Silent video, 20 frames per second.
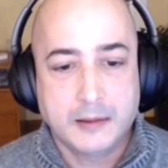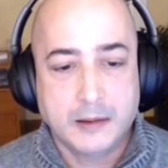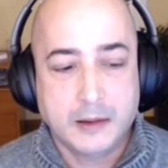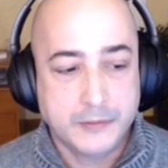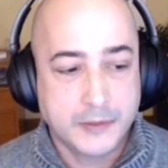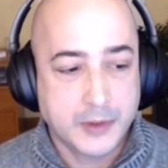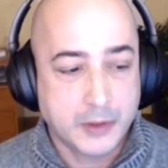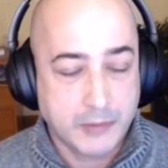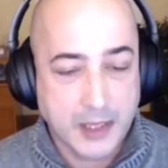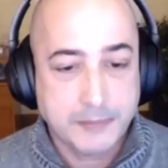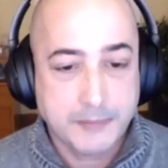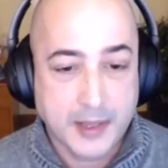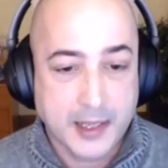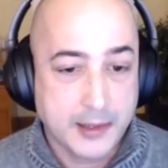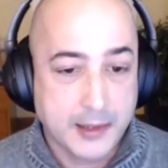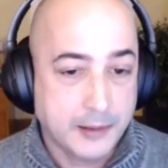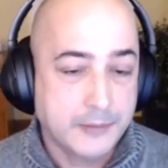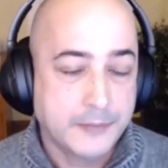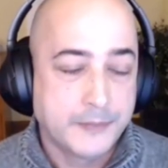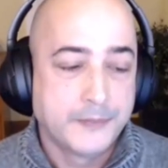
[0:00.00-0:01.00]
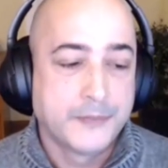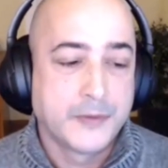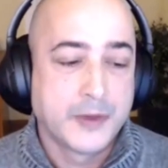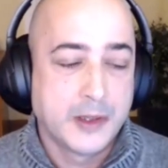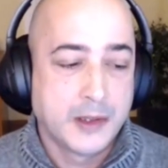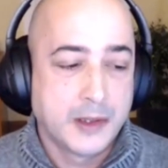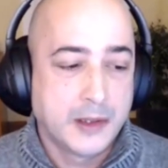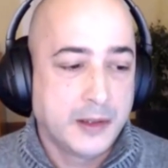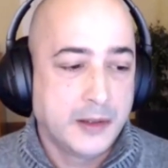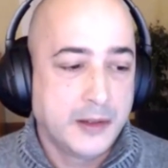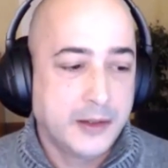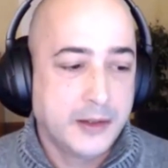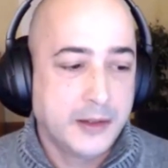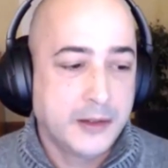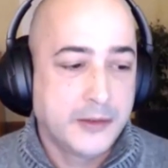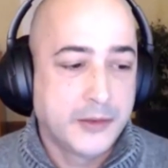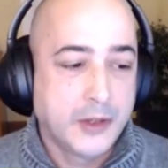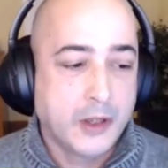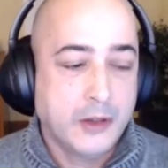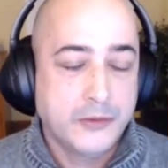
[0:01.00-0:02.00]
the right panel,
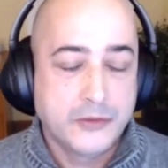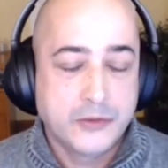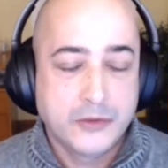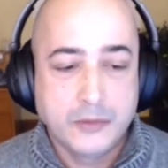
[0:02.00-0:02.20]
is going